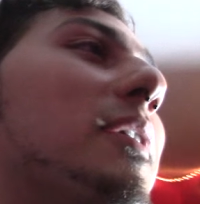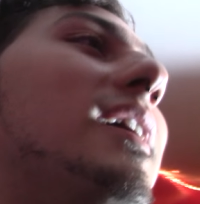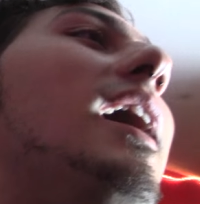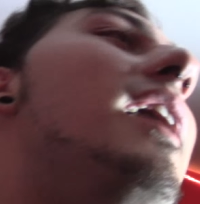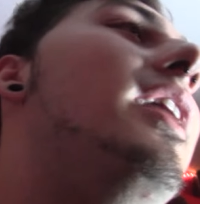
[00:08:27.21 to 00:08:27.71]

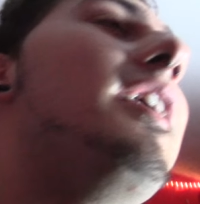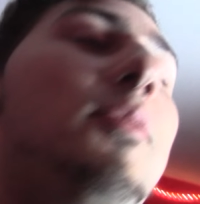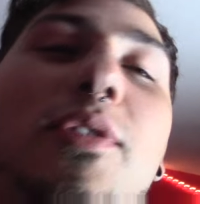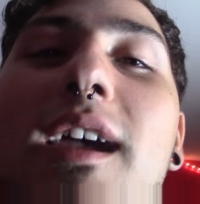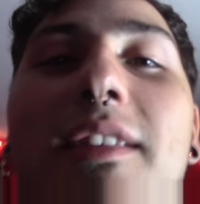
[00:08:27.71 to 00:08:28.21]
but that's
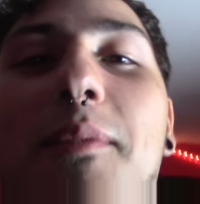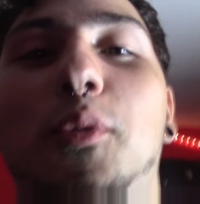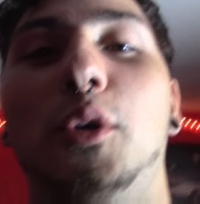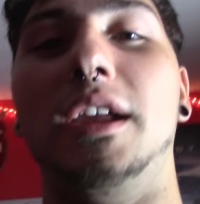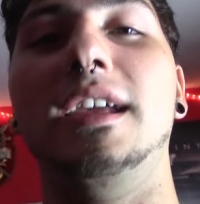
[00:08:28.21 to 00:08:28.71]
besides the
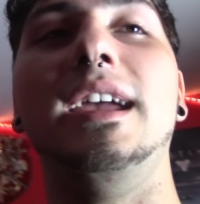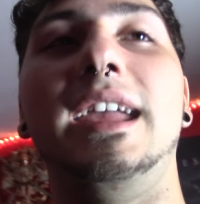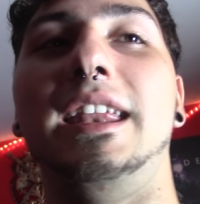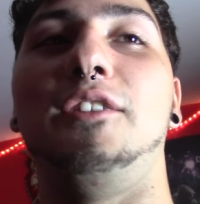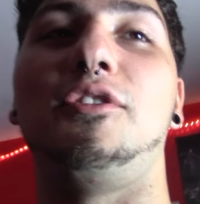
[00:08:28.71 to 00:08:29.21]
point.
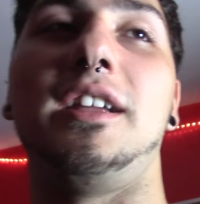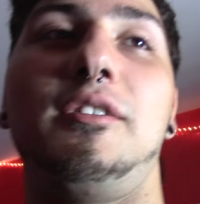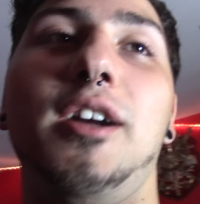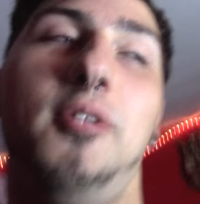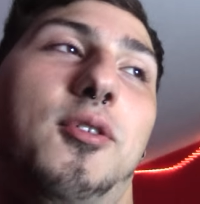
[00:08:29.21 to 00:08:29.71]
He didn't try to
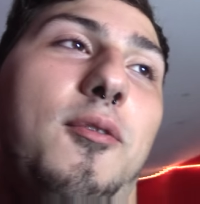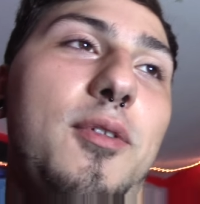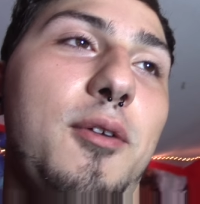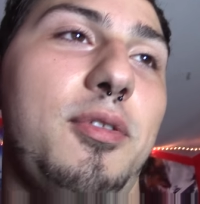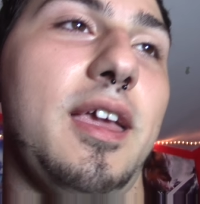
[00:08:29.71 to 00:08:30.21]
crowd surf
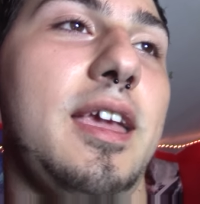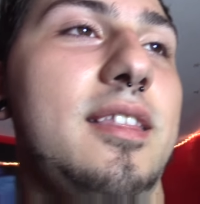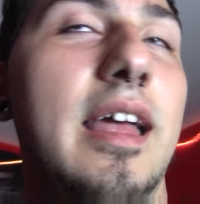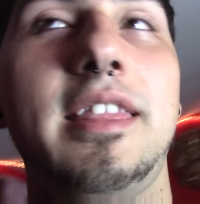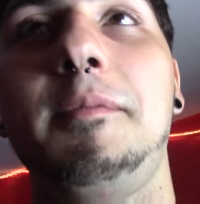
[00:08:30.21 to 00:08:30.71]
when there was,
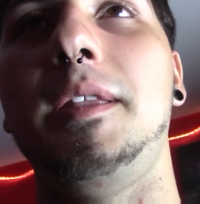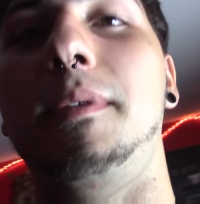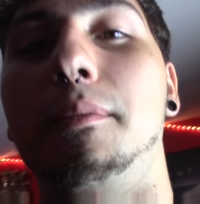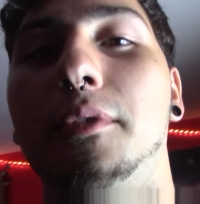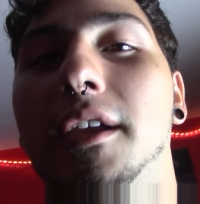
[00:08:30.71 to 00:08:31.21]
like, not that many
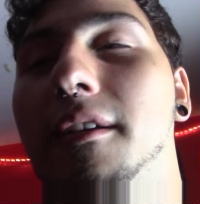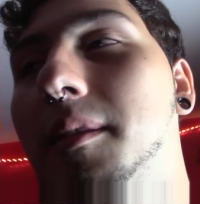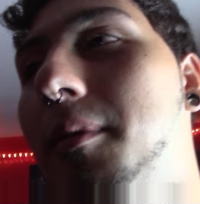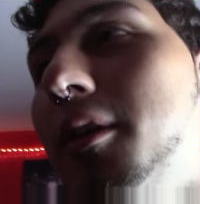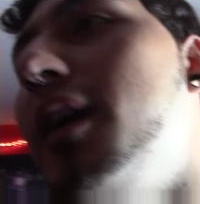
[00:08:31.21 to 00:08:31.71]
people there in
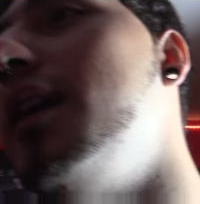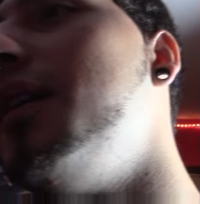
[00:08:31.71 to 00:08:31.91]
the bar.